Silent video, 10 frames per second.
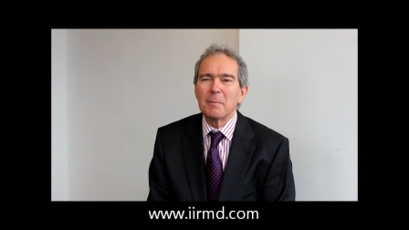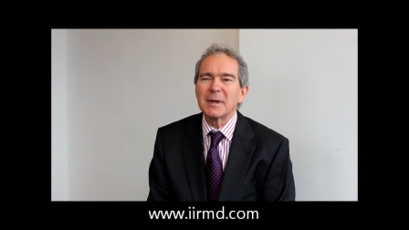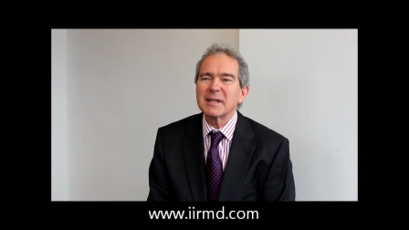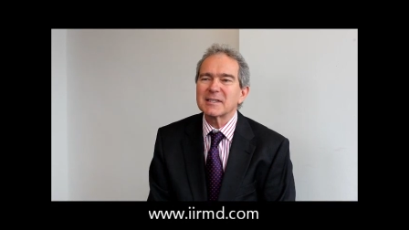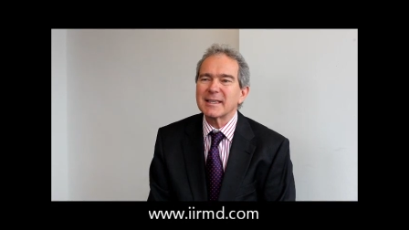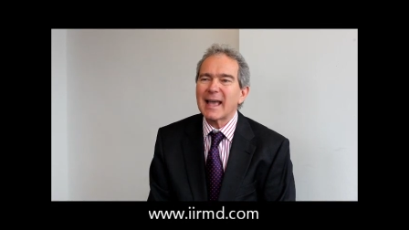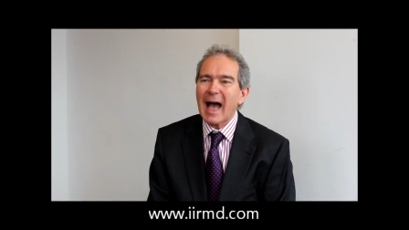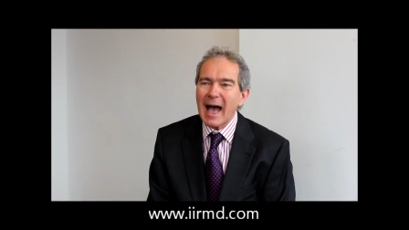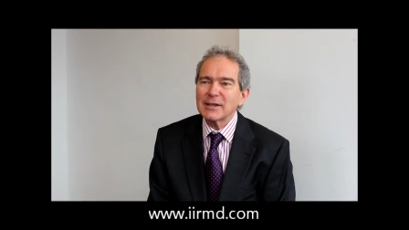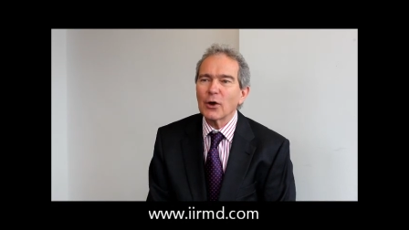but it's the
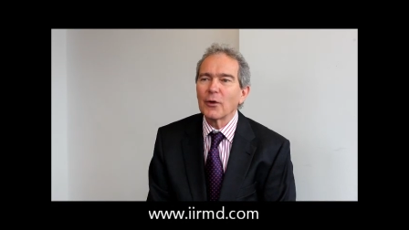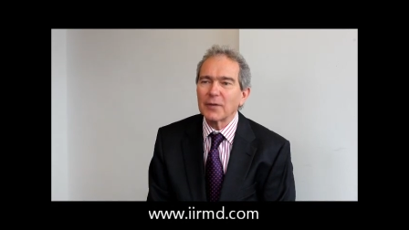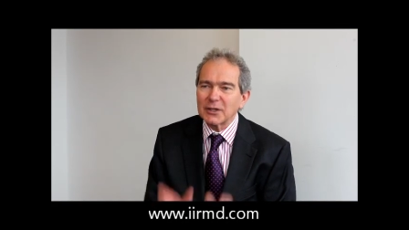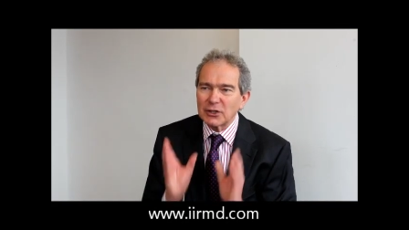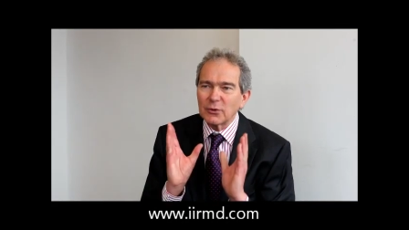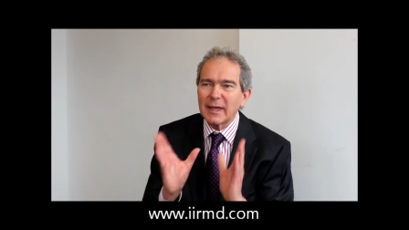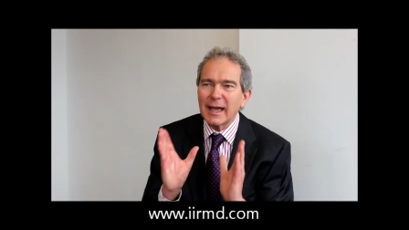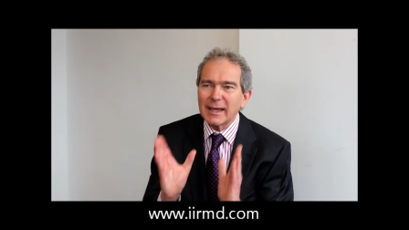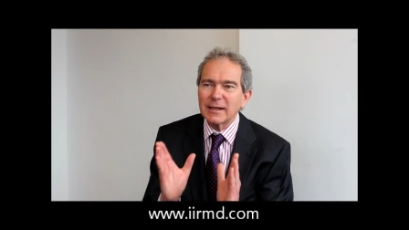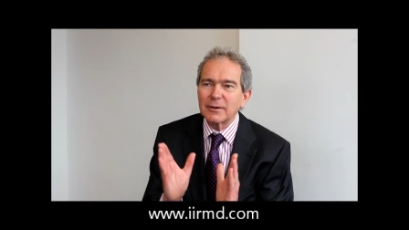add-on that you
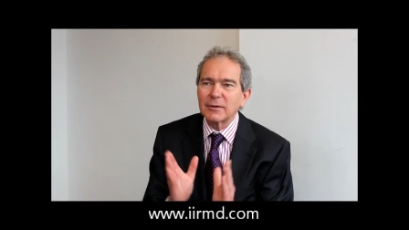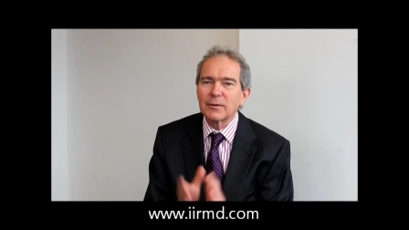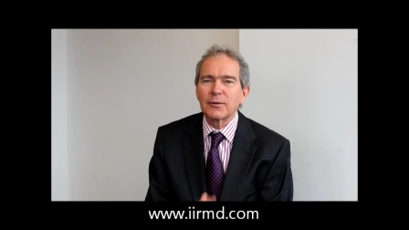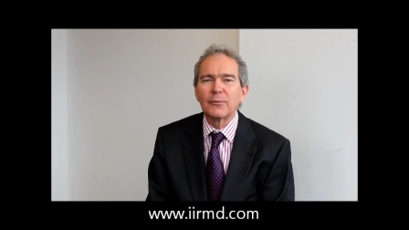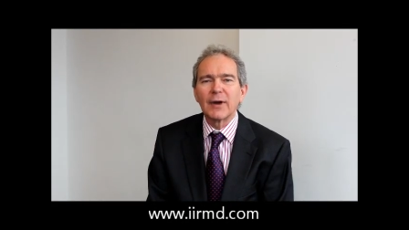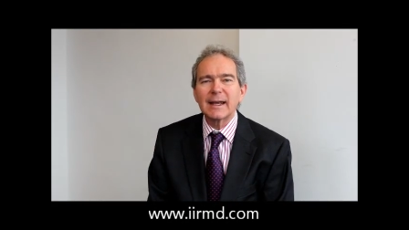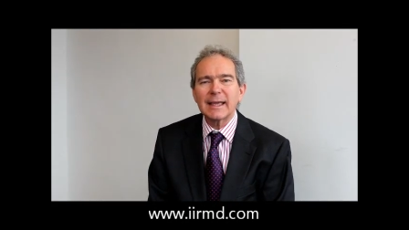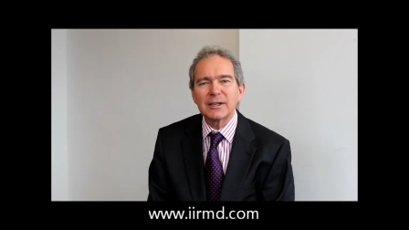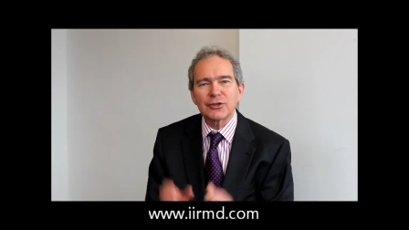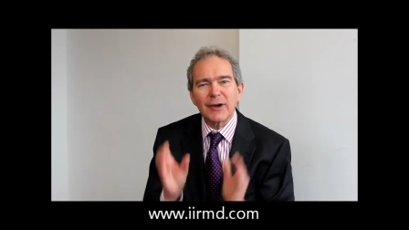gain from really
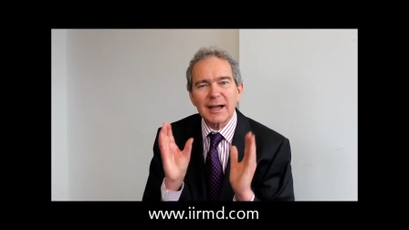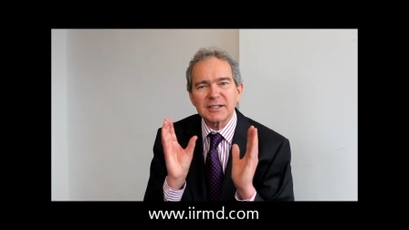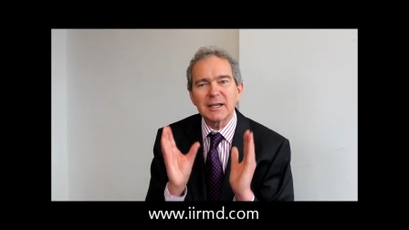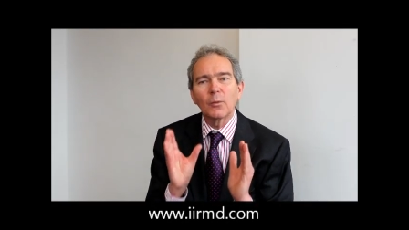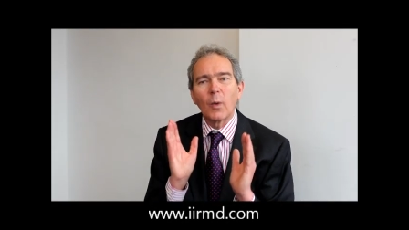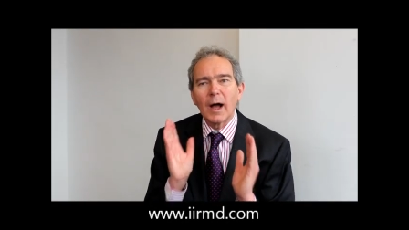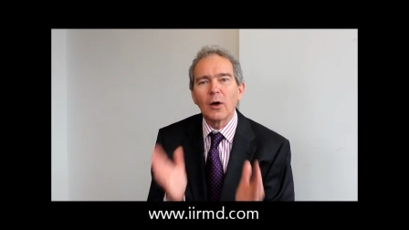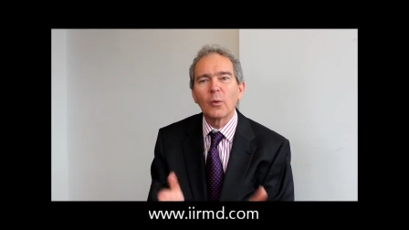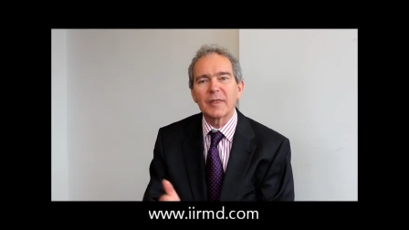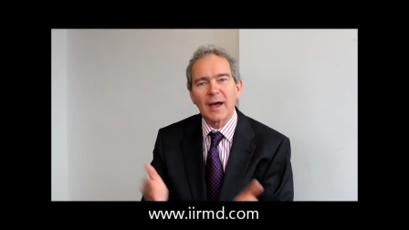interacting
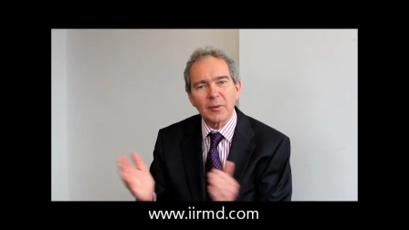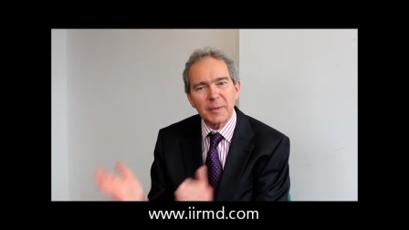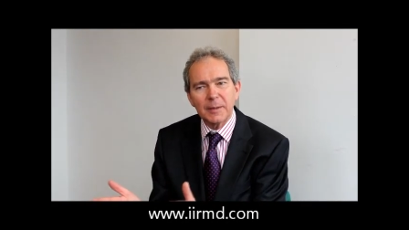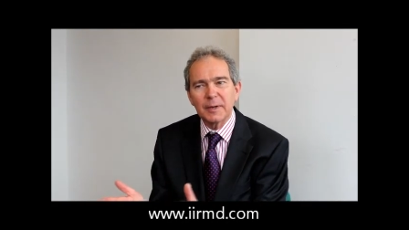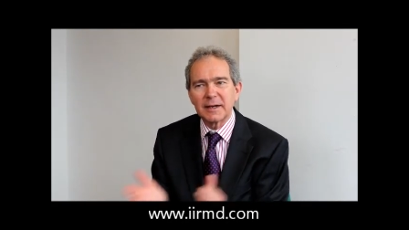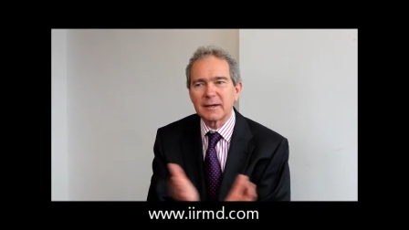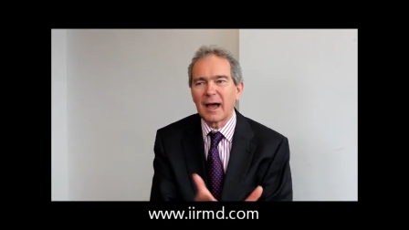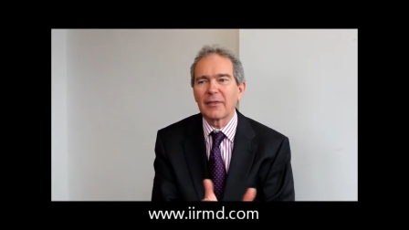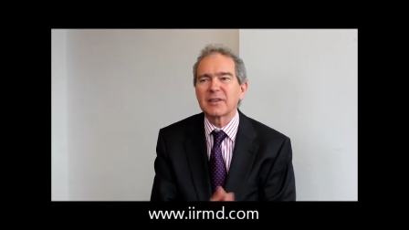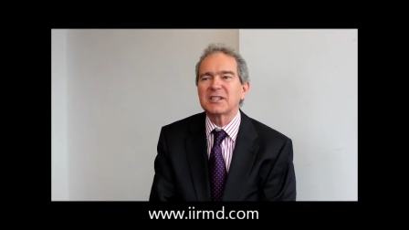well with other people and
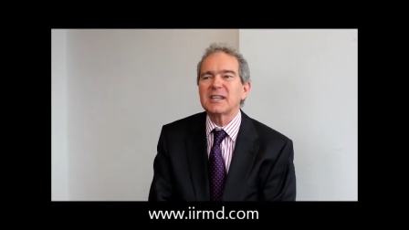other